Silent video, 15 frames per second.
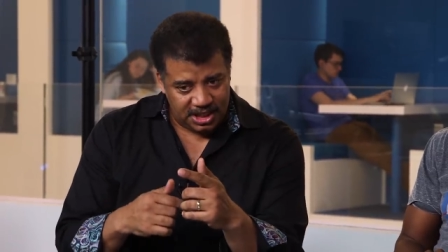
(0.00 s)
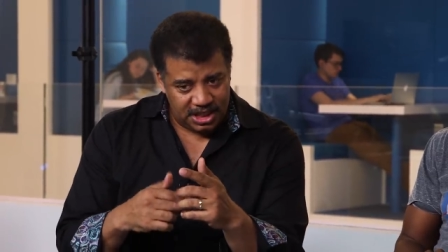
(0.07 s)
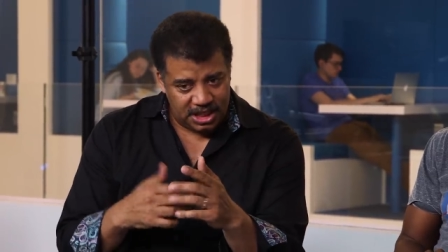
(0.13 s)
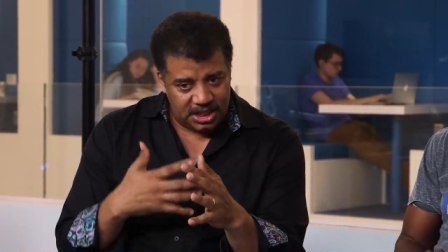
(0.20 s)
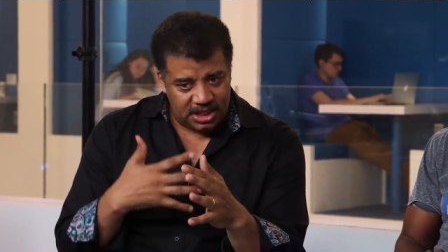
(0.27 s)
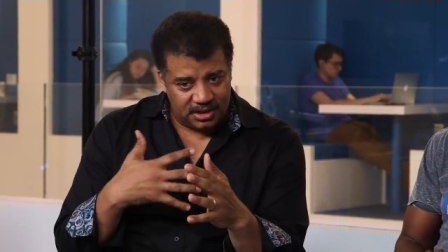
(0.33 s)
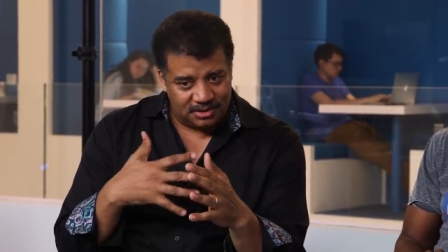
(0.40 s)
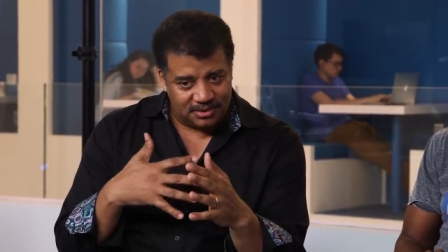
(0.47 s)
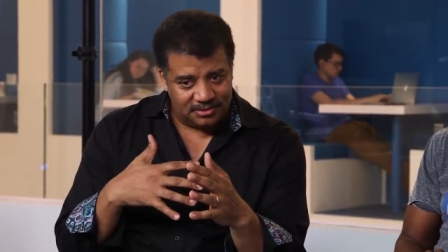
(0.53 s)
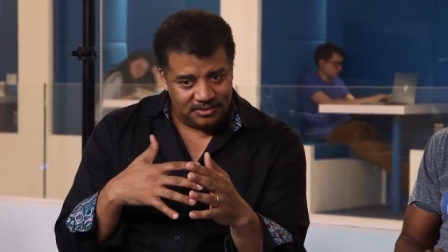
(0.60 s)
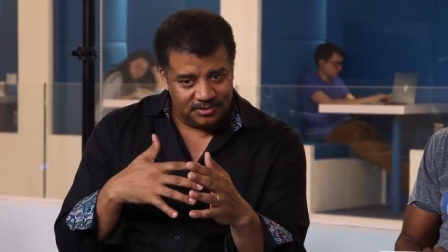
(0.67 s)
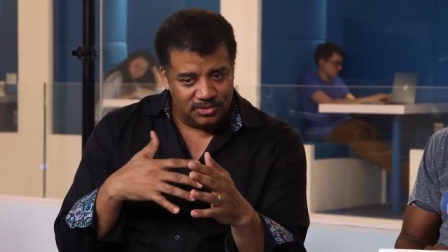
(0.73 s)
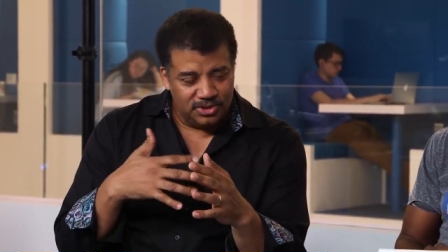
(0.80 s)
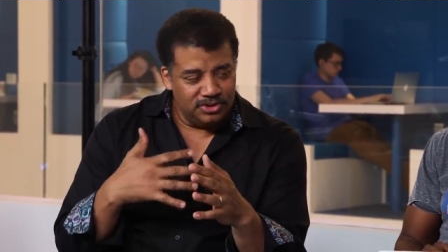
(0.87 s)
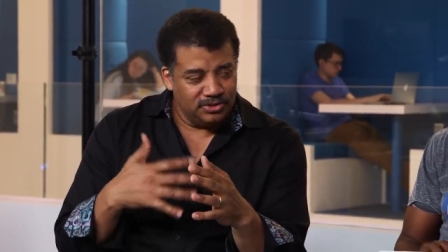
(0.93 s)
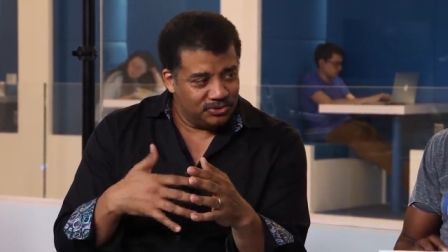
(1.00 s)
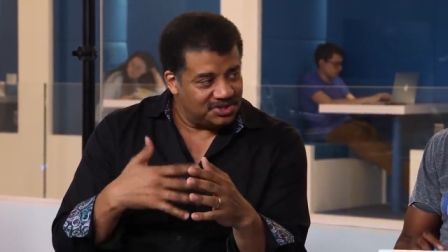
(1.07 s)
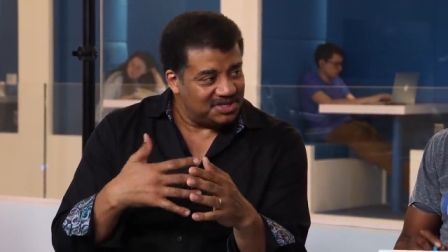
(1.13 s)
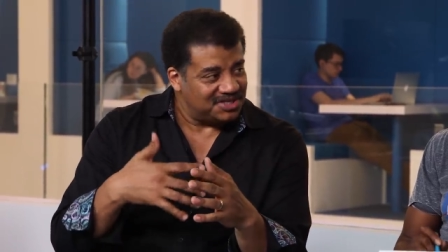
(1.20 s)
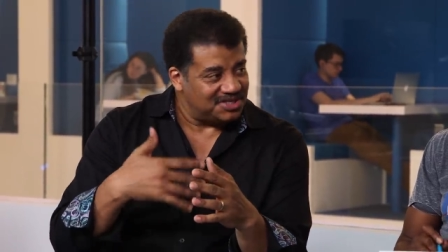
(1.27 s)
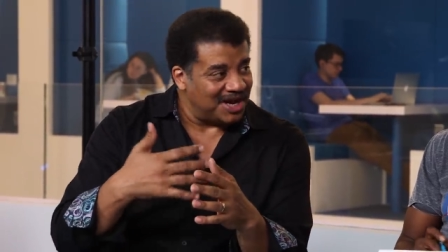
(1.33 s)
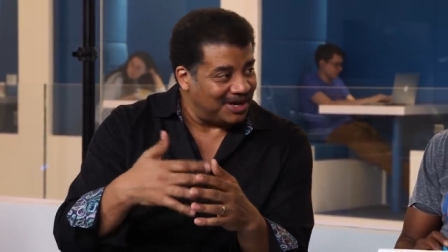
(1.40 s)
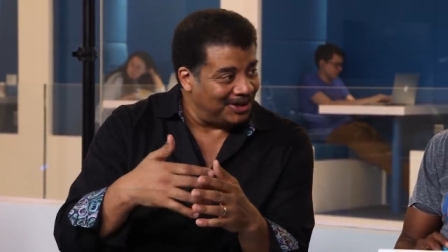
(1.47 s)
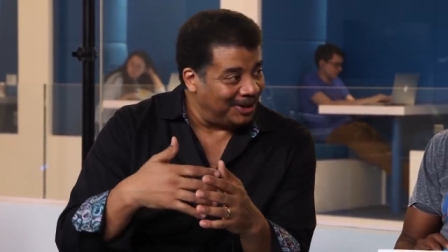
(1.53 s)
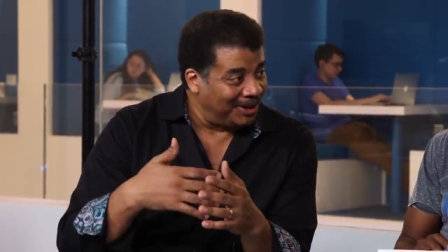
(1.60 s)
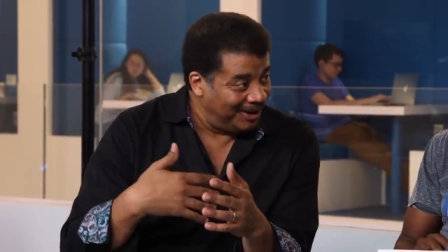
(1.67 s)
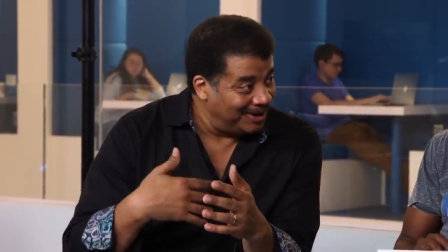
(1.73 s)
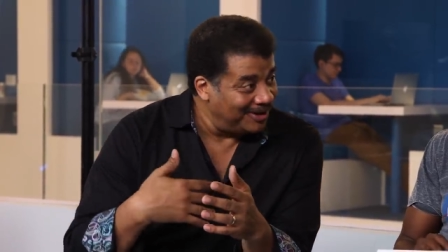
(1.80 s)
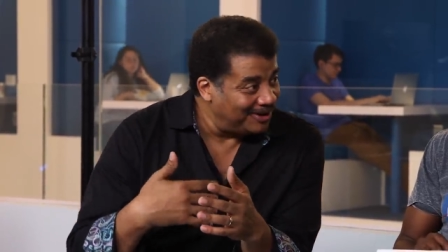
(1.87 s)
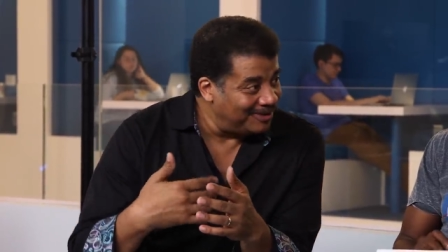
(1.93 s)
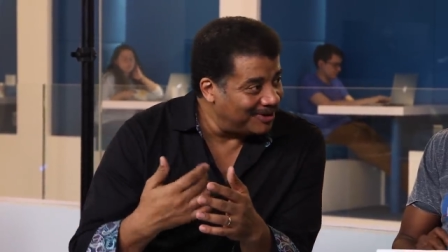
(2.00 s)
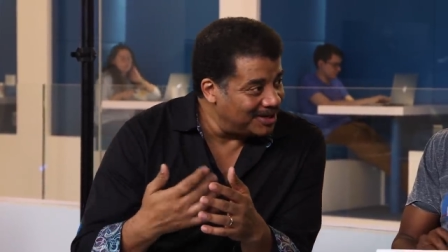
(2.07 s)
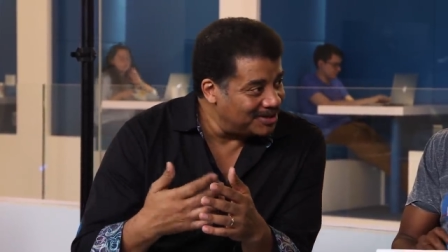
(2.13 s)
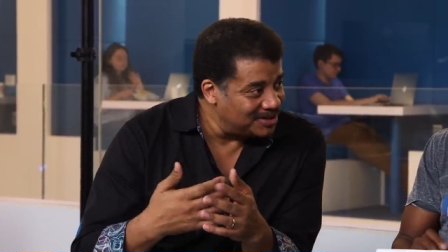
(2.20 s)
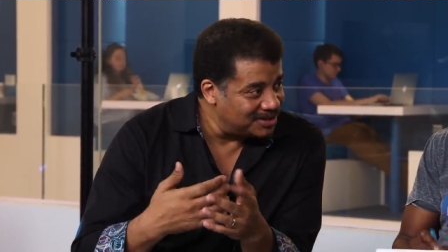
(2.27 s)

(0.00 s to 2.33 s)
in a news cycle, right?